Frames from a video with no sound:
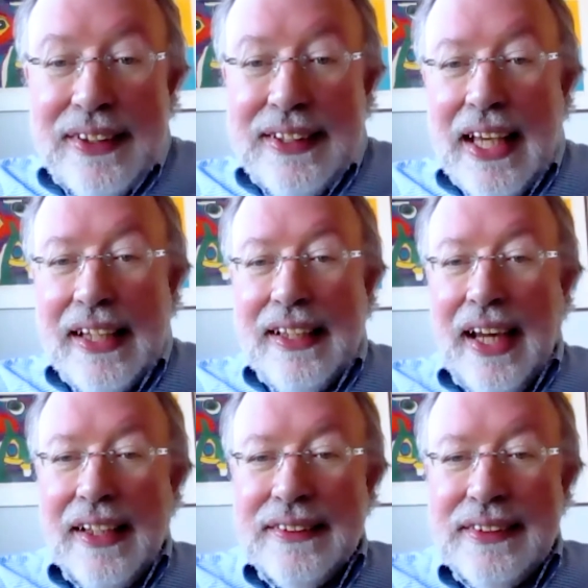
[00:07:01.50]
that
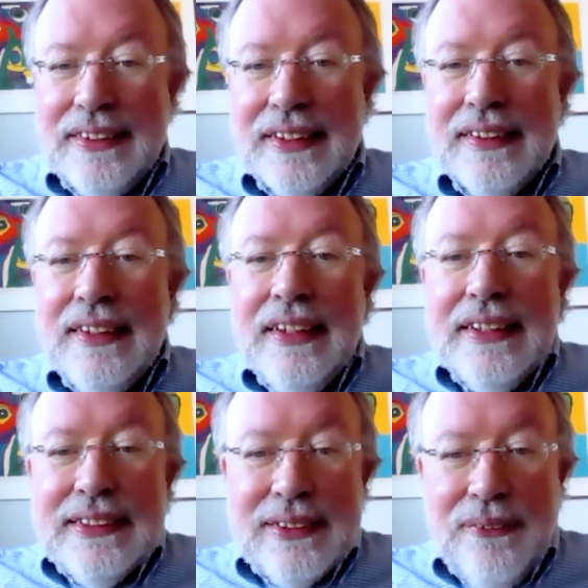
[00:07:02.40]
calendar
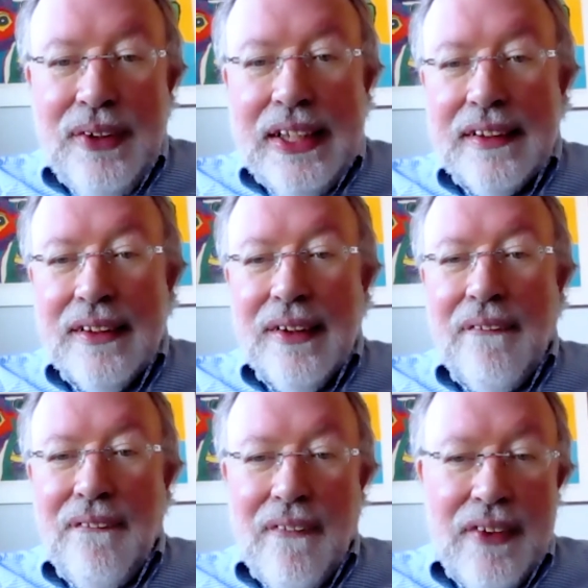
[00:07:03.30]
so we can look
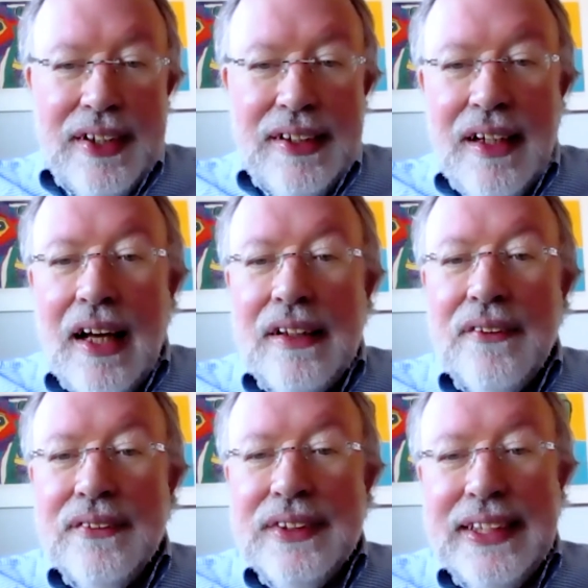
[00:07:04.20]
forward not
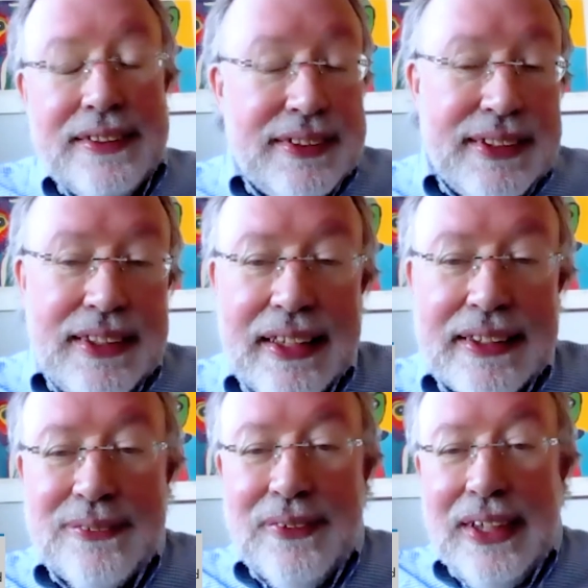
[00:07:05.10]
only into
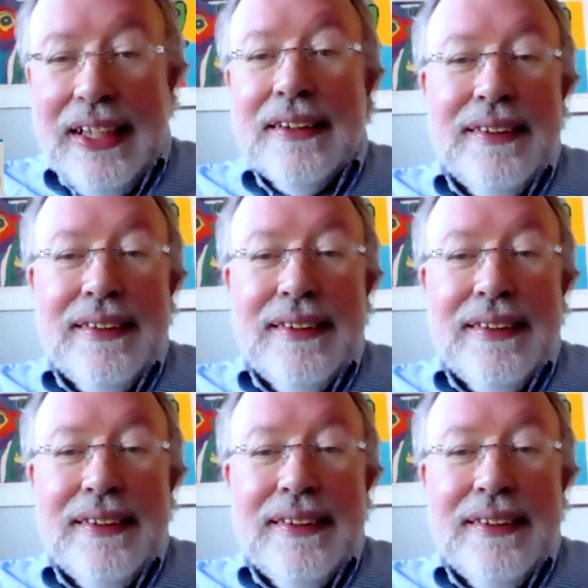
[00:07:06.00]
next week,